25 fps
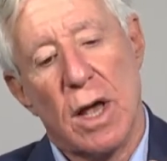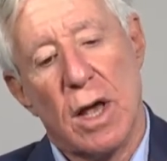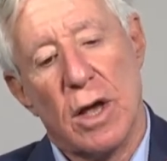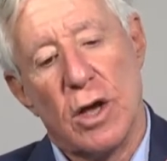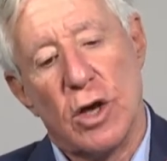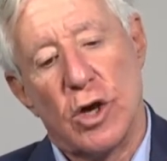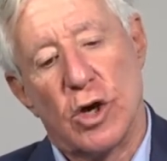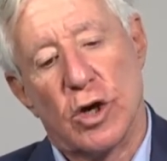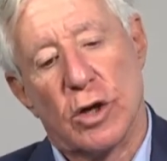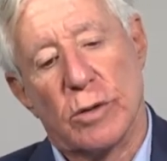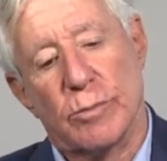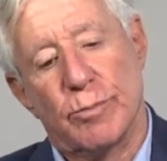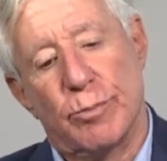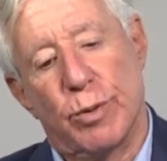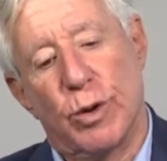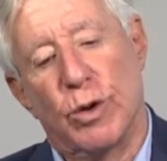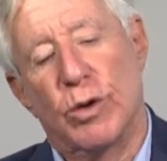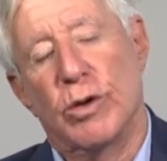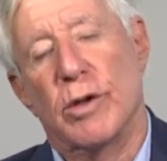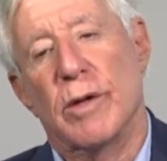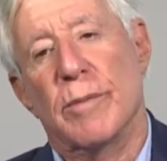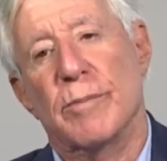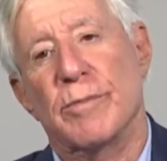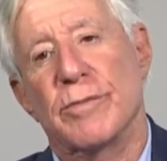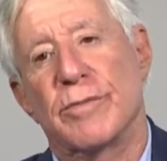You can pull
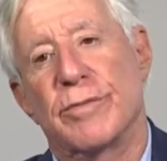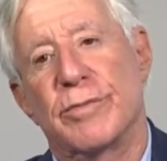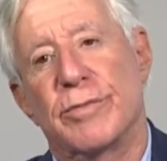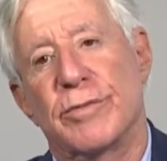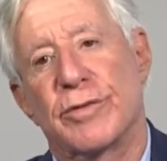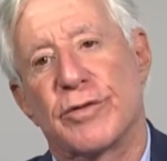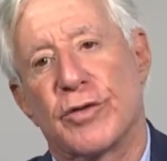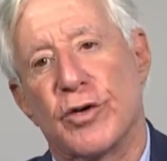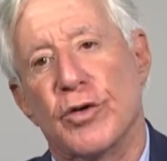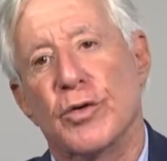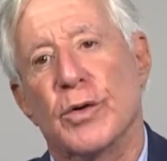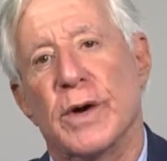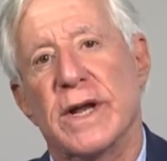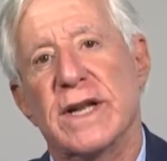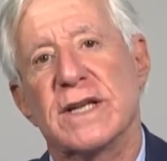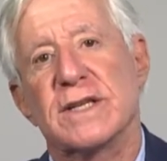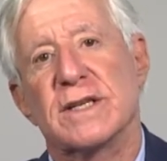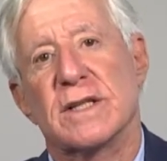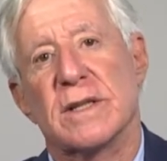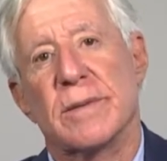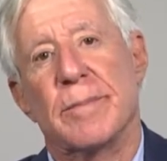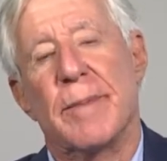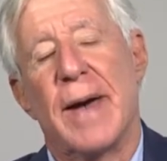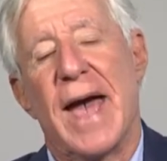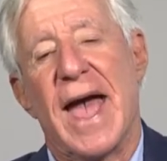them through into
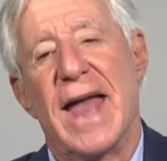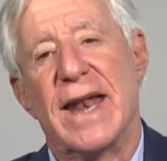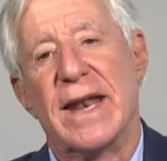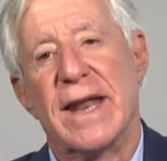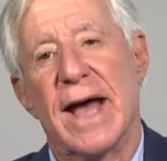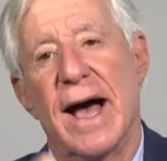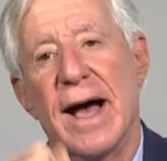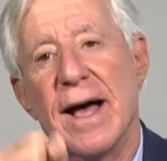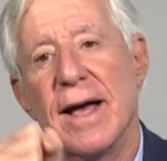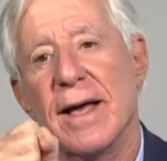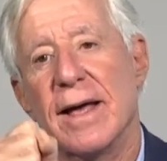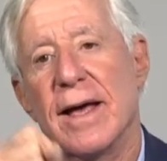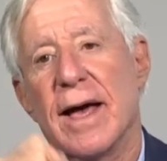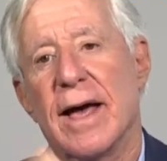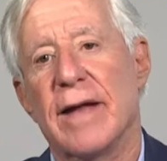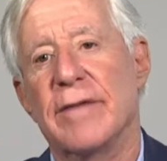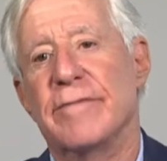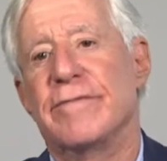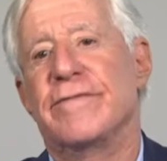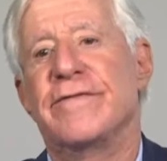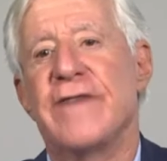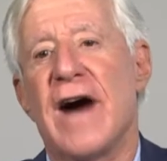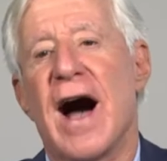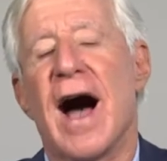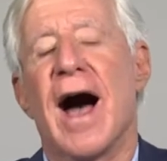the bander and
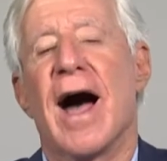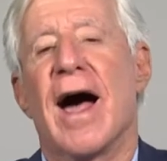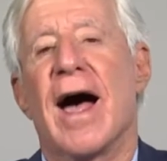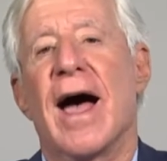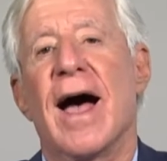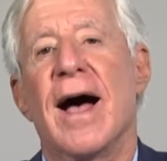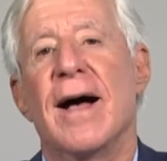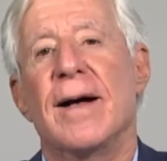fire.